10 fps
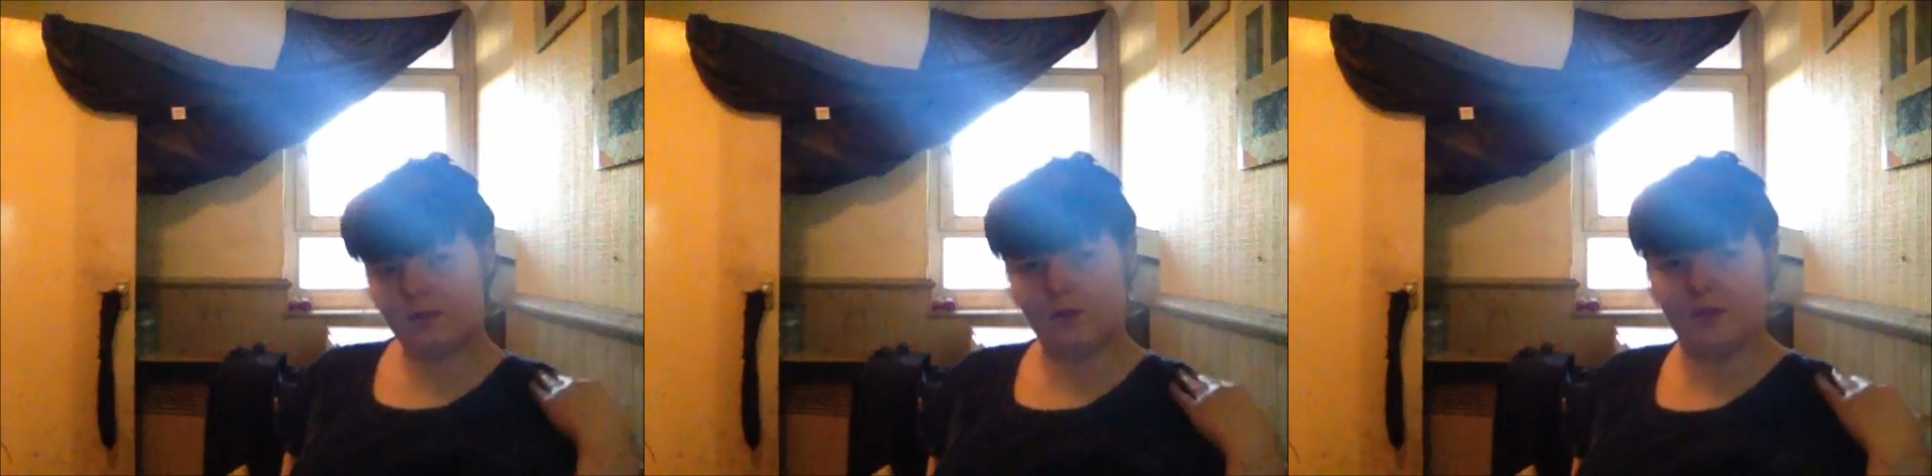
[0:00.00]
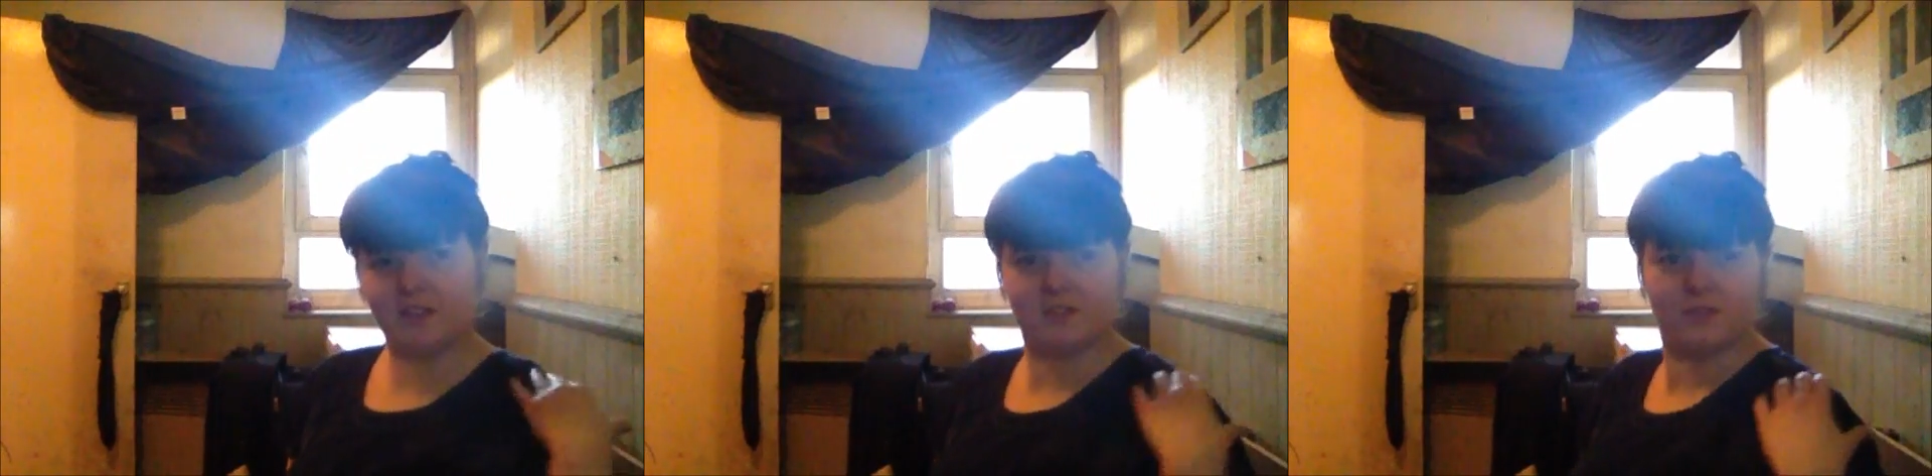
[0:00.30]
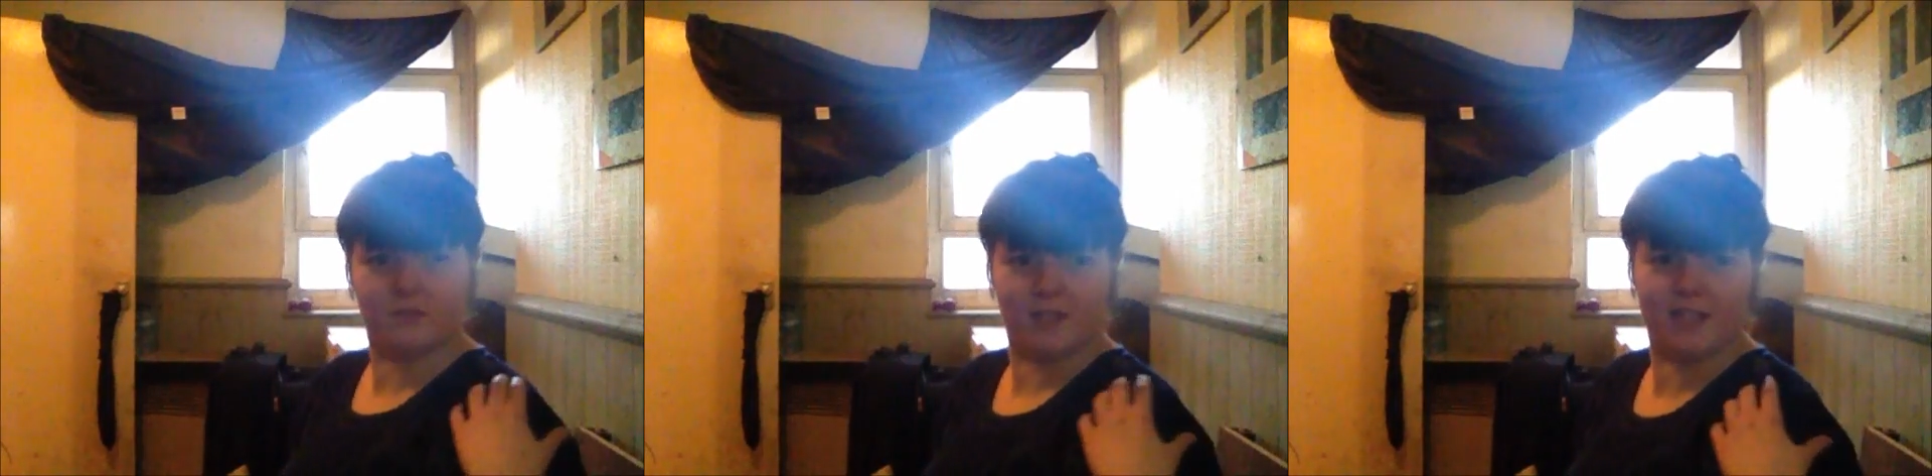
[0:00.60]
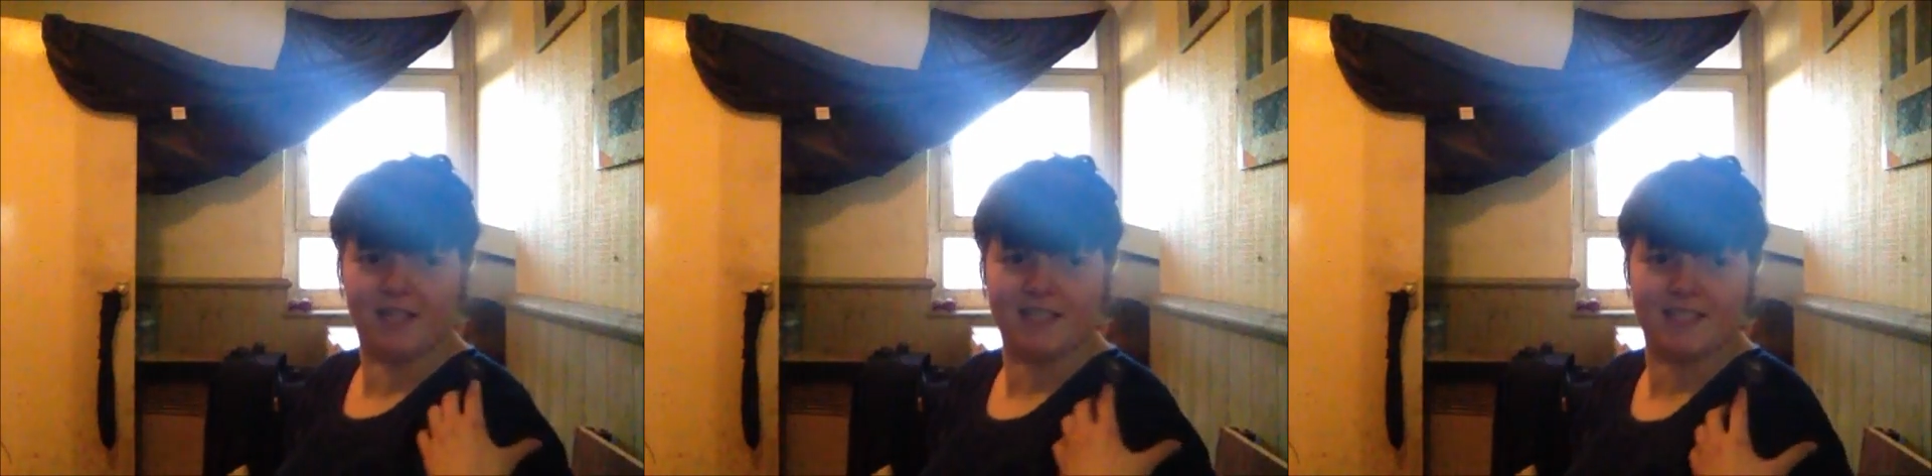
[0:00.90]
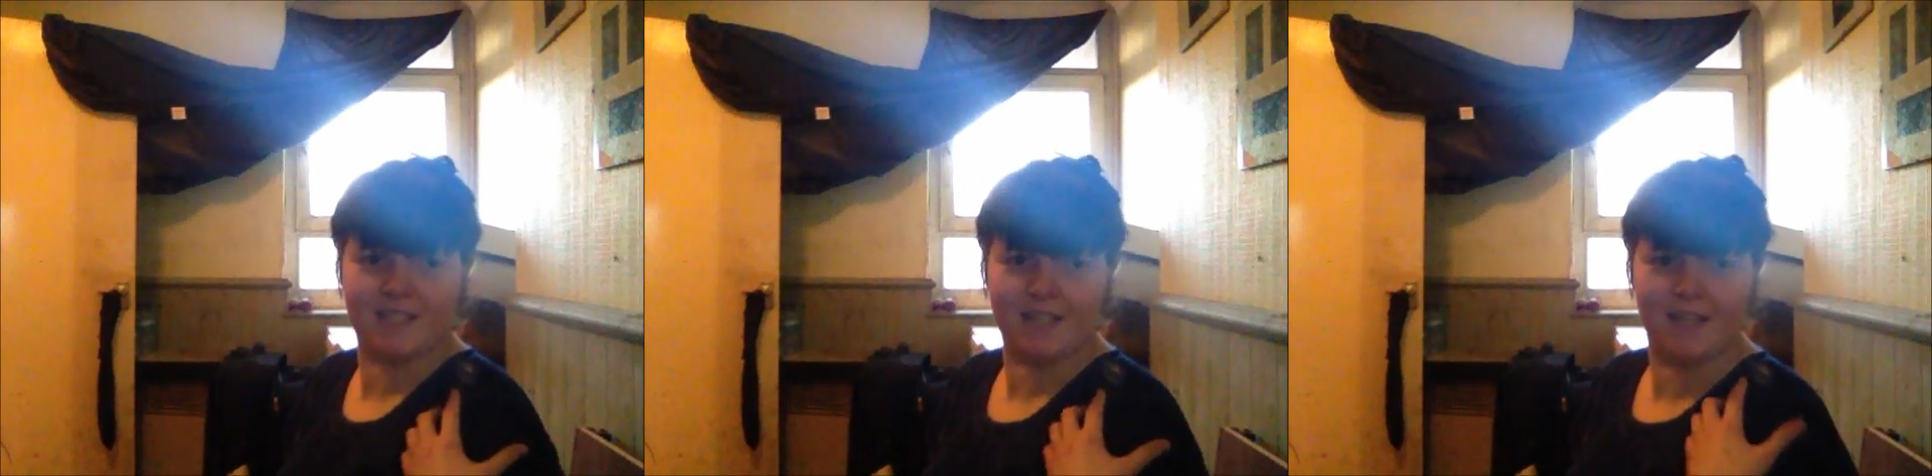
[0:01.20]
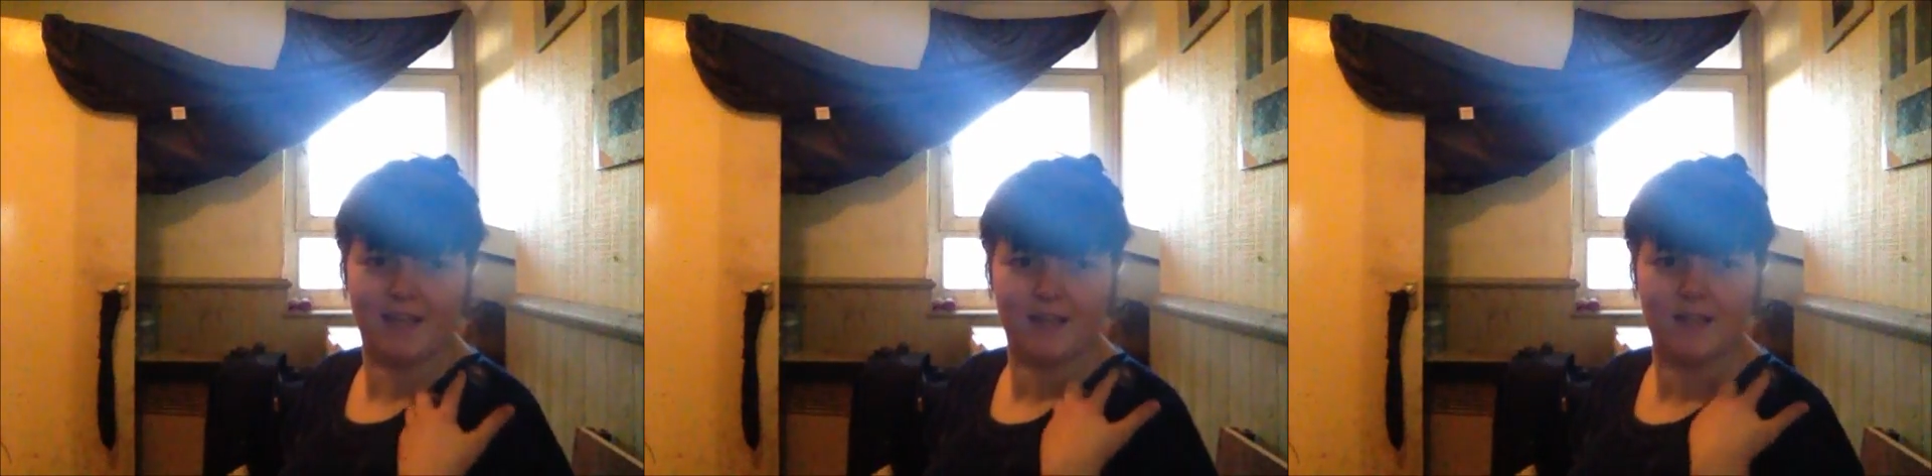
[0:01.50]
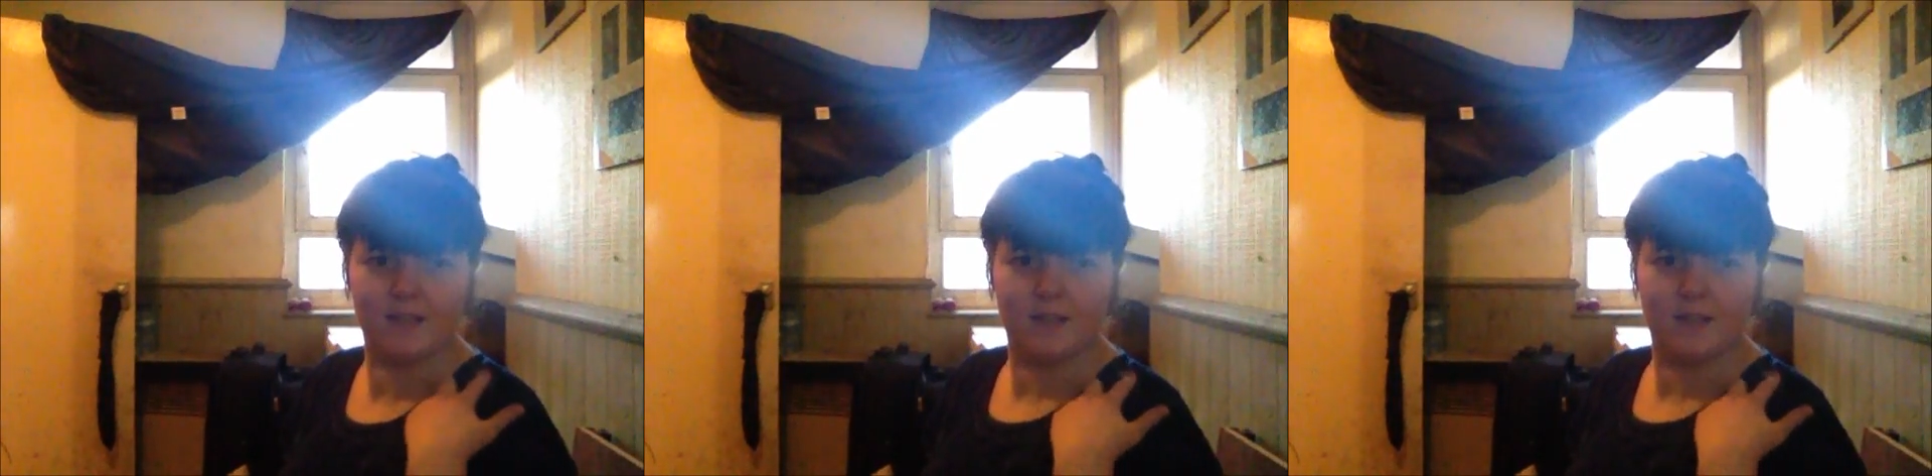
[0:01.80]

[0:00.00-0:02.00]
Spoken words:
Oh, I just realised I